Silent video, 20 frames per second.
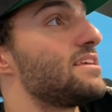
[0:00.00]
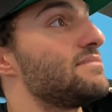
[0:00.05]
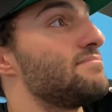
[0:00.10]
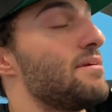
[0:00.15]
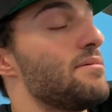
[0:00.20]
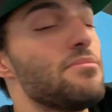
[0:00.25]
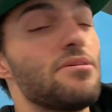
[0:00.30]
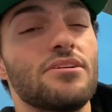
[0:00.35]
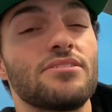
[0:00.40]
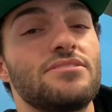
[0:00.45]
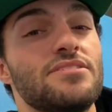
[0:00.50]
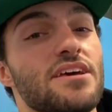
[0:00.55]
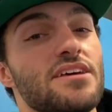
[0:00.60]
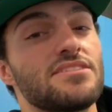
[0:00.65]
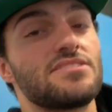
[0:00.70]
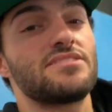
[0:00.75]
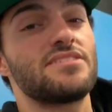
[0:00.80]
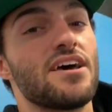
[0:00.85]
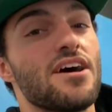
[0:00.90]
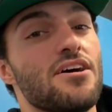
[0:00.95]
maybe I'll
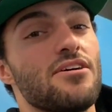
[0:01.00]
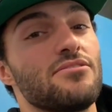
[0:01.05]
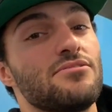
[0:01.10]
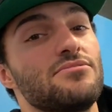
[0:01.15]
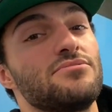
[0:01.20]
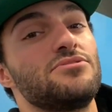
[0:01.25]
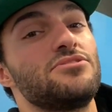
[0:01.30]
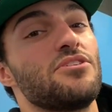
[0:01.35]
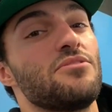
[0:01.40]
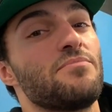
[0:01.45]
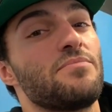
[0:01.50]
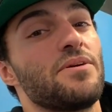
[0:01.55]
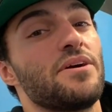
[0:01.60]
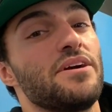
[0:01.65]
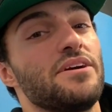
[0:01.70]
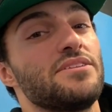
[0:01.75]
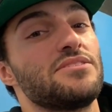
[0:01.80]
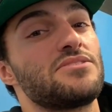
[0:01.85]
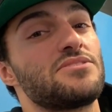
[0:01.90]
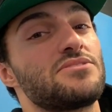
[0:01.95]
test out jump
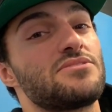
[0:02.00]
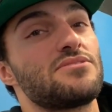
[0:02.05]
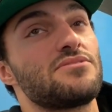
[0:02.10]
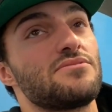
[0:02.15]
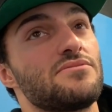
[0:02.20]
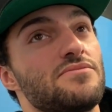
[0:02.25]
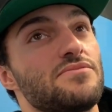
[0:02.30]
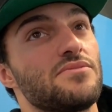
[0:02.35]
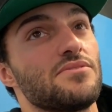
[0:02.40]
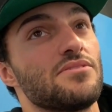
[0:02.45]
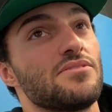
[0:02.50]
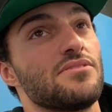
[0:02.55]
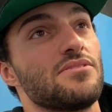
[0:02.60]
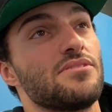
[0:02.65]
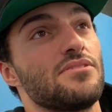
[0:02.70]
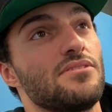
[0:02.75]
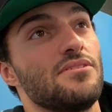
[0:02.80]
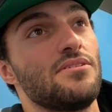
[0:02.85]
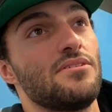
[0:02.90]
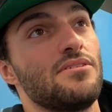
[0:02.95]
heights
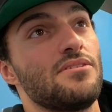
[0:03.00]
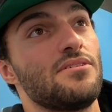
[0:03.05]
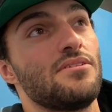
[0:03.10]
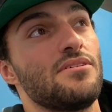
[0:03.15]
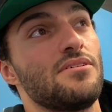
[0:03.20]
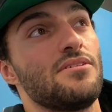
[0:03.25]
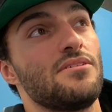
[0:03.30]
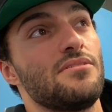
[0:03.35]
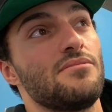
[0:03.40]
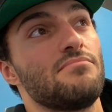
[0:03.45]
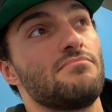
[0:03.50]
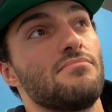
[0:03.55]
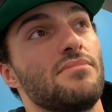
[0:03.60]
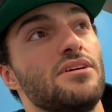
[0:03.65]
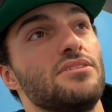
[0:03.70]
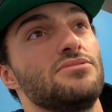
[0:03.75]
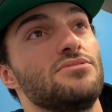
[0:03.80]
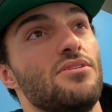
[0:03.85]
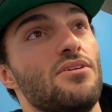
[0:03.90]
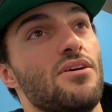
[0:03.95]
for
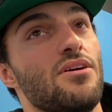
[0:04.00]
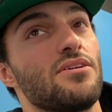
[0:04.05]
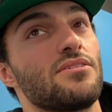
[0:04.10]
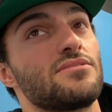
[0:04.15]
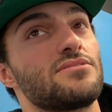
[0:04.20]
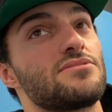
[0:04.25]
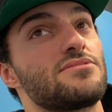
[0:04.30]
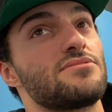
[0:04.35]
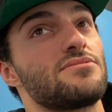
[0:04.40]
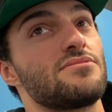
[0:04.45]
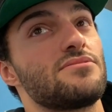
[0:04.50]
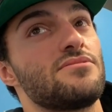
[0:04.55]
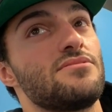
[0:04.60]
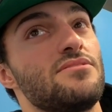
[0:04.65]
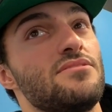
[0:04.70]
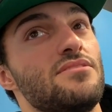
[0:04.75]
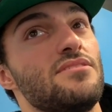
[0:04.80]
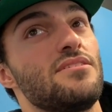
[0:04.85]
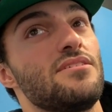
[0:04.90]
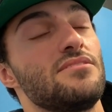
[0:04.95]
my dogs
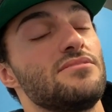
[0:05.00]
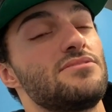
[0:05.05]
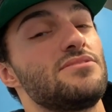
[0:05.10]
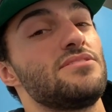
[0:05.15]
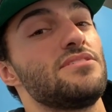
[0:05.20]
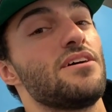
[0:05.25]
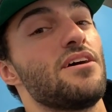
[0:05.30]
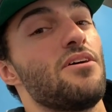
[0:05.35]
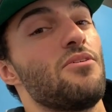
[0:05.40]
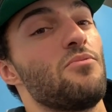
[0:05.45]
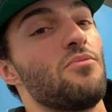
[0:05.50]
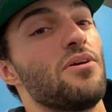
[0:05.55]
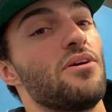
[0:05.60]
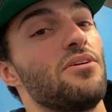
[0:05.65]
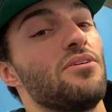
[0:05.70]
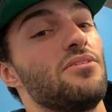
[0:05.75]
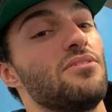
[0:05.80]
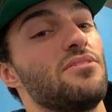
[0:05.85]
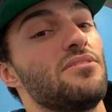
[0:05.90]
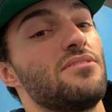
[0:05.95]
and see how
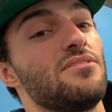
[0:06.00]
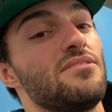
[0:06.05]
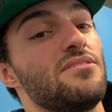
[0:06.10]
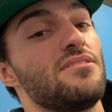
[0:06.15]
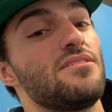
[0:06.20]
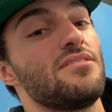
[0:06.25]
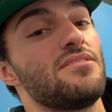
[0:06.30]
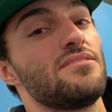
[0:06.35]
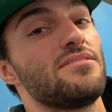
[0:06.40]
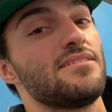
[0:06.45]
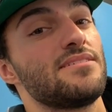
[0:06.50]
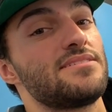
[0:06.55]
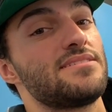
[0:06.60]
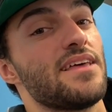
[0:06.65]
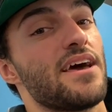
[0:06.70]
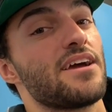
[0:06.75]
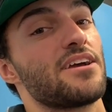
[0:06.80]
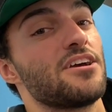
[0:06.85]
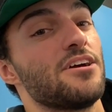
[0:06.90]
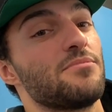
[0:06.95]
well they
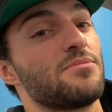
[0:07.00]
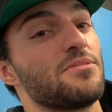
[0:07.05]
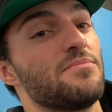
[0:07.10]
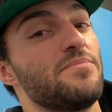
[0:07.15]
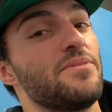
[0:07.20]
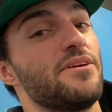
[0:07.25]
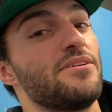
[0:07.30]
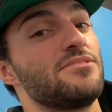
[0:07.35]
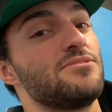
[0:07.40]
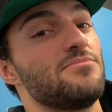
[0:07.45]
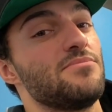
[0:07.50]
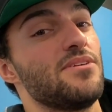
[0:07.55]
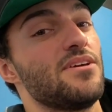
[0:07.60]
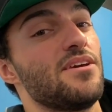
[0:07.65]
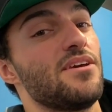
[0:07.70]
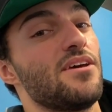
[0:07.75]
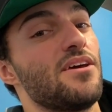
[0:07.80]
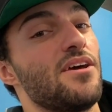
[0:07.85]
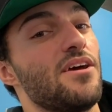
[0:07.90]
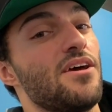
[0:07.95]
stack up compared to me.